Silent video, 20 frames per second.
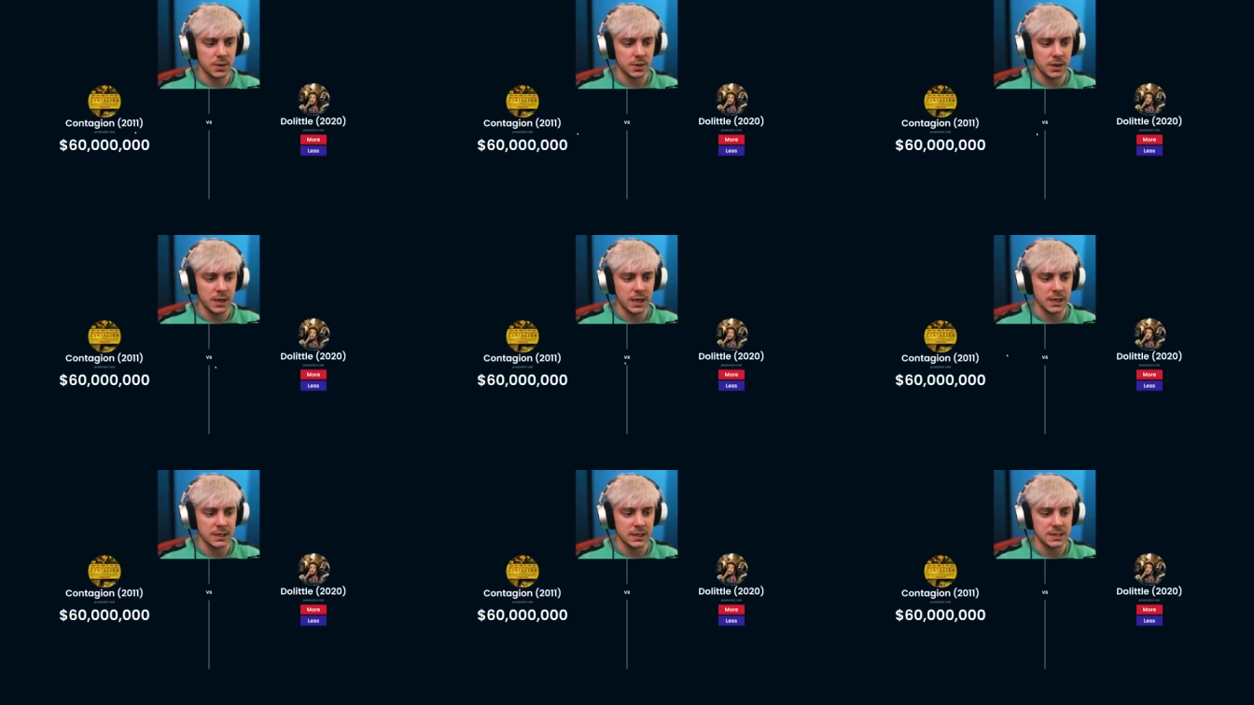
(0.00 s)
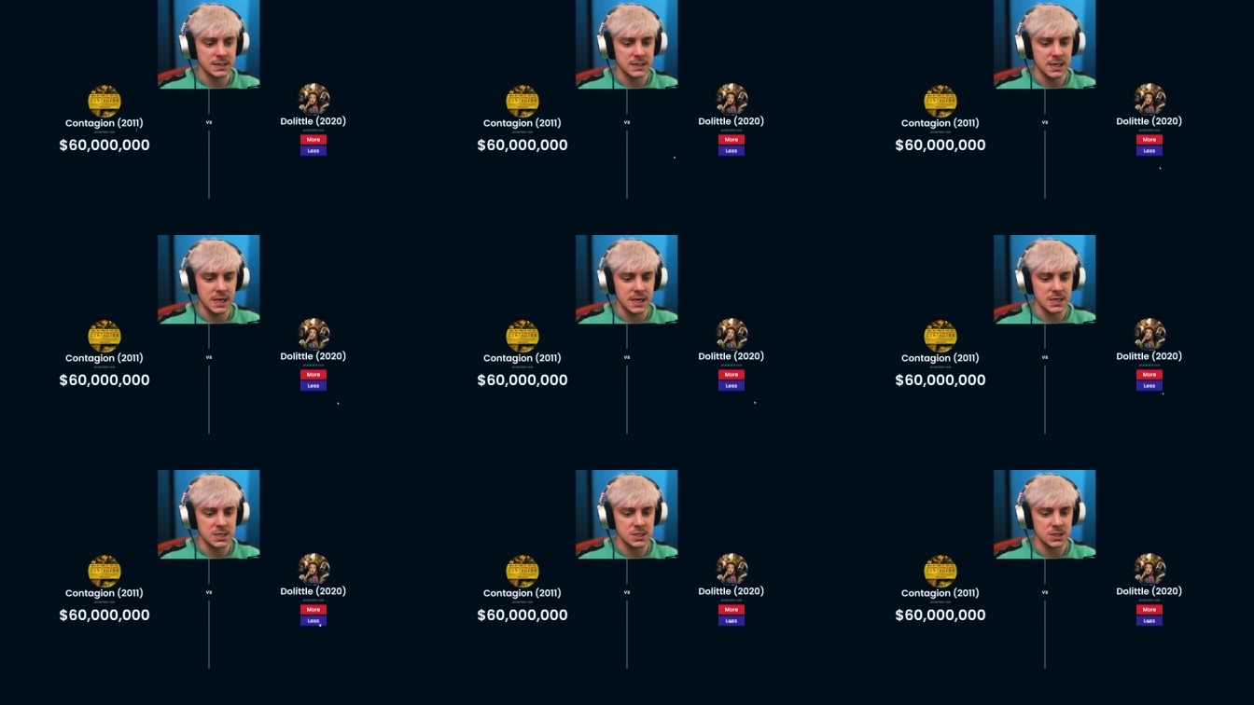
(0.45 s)
Okay,
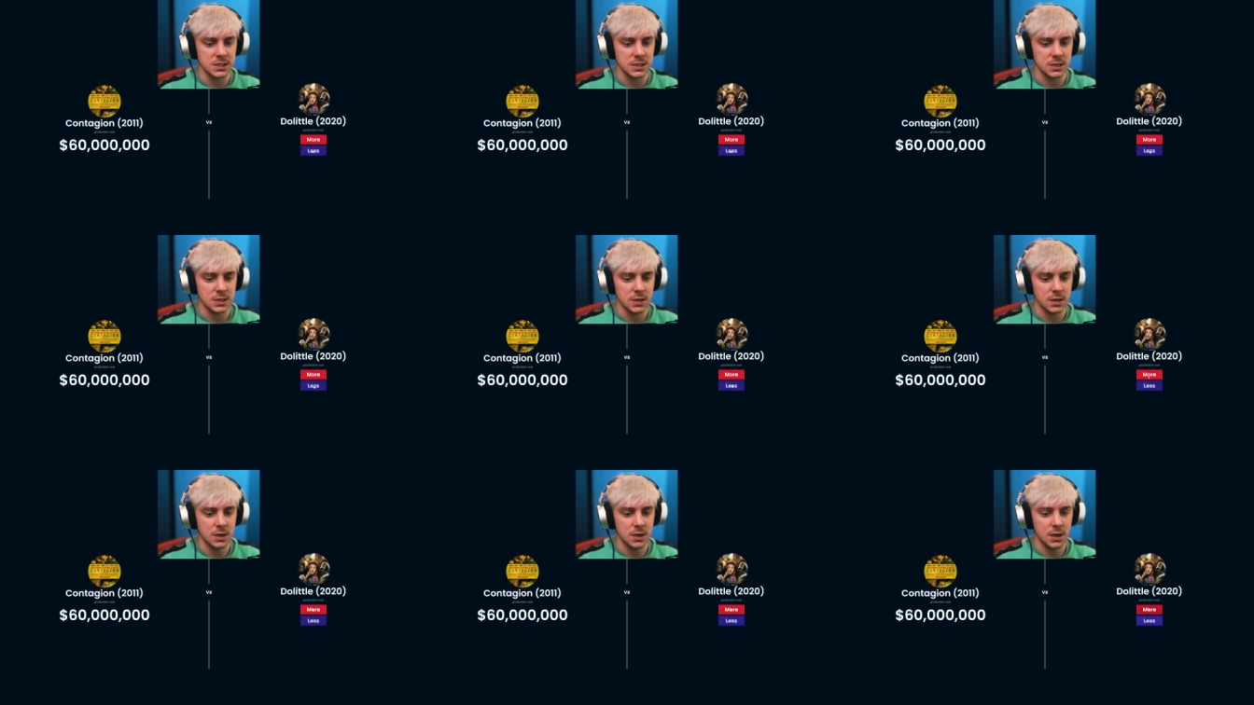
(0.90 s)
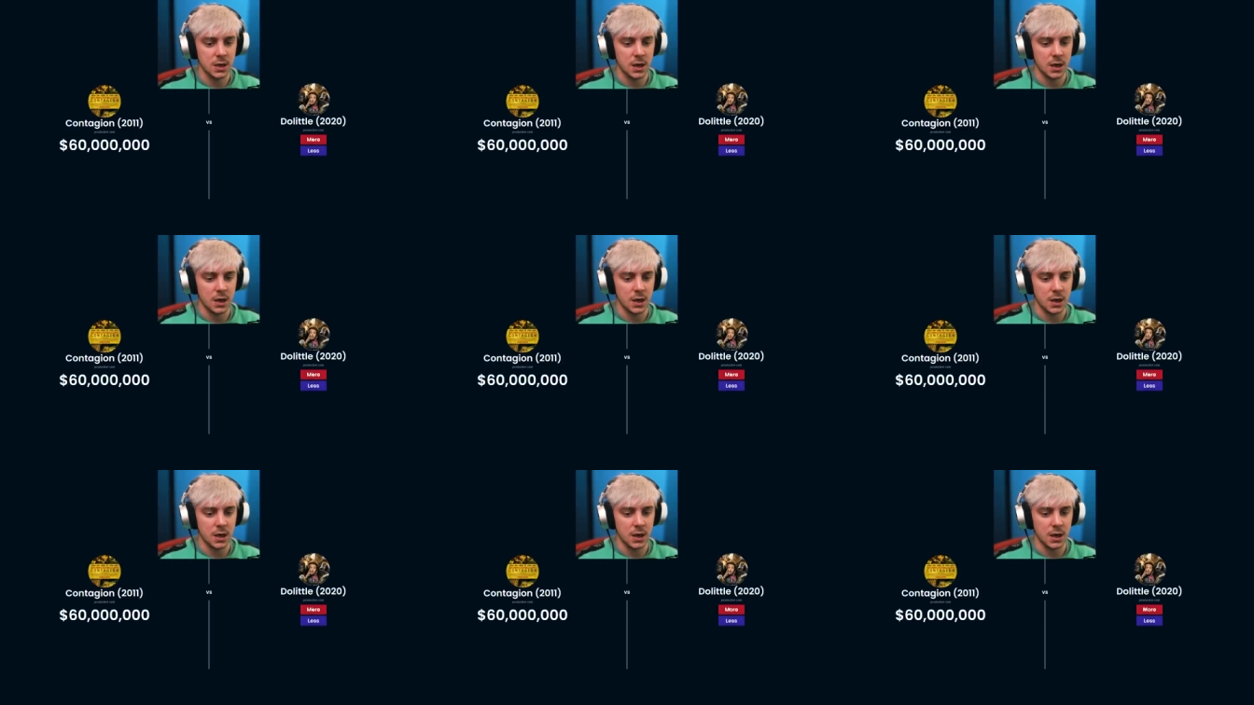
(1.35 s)
Contagion.
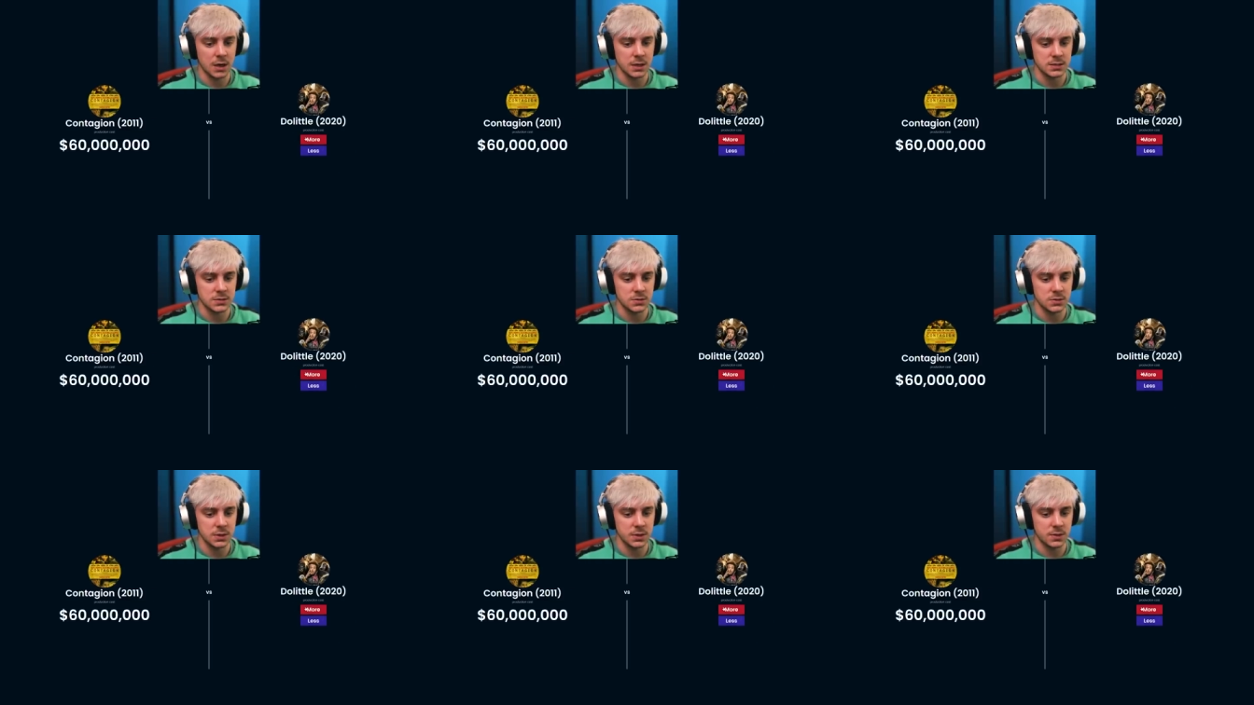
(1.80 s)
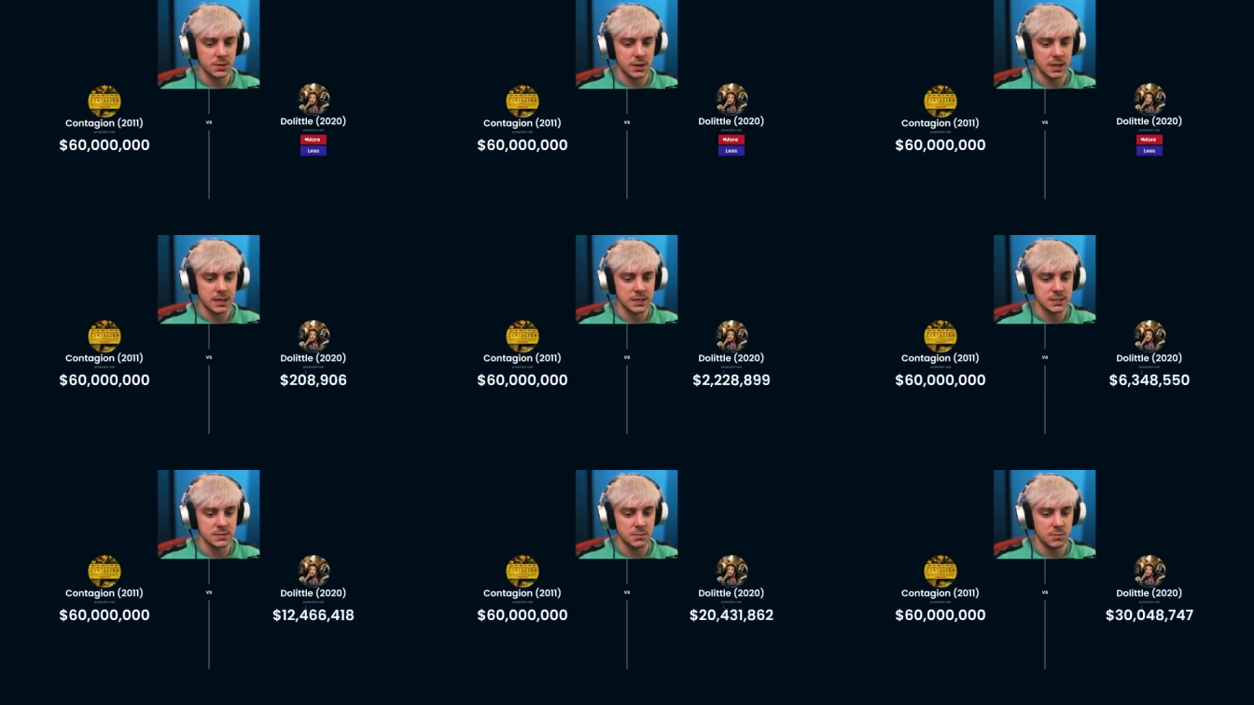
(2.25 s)
Uh, Dolittle
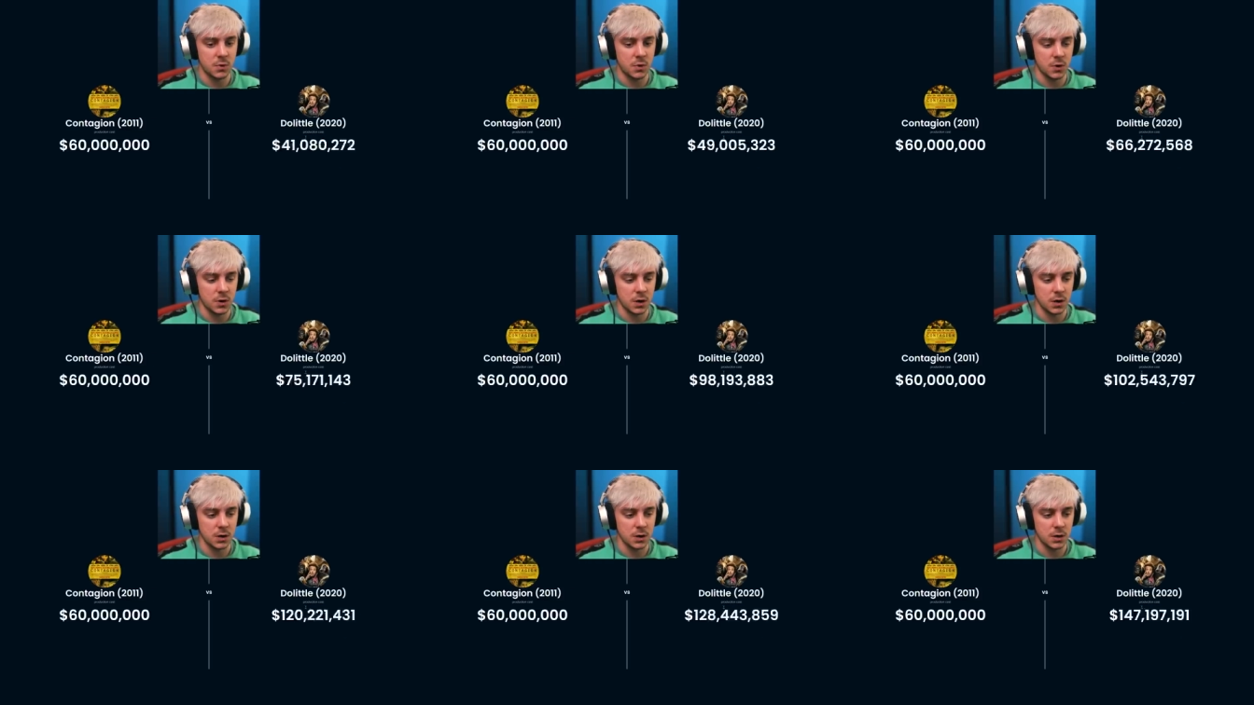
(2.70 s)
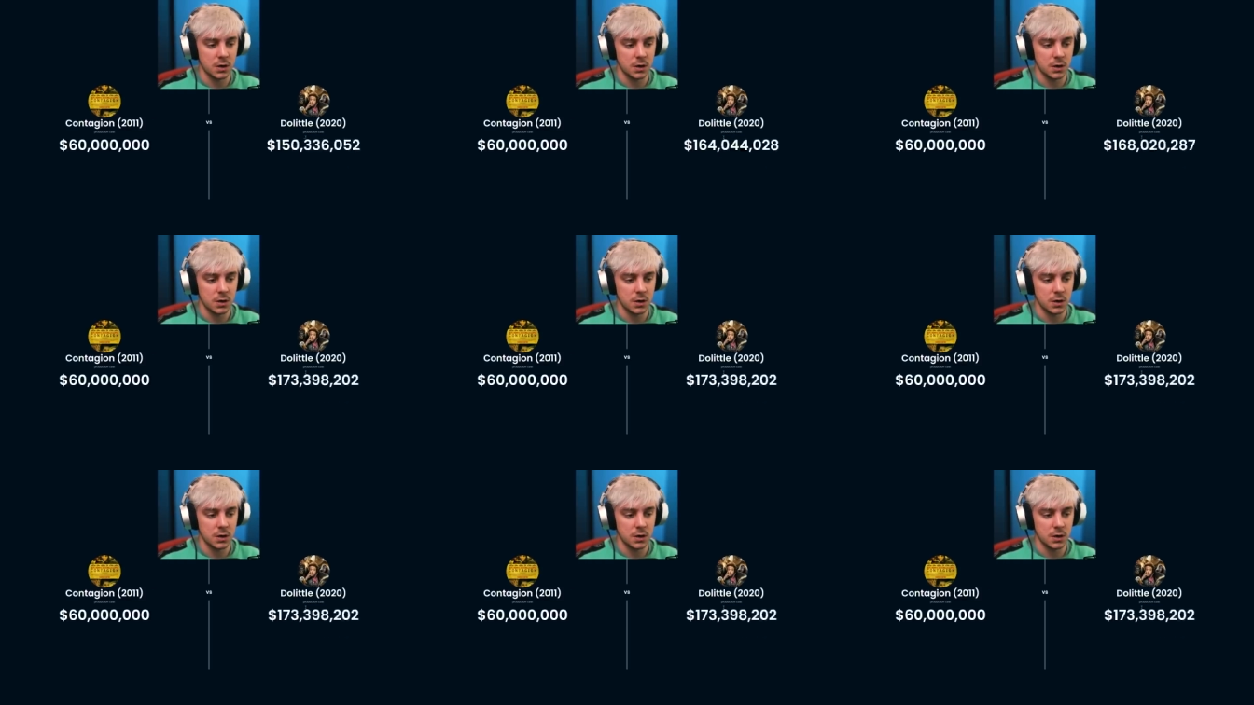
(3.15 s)
has more.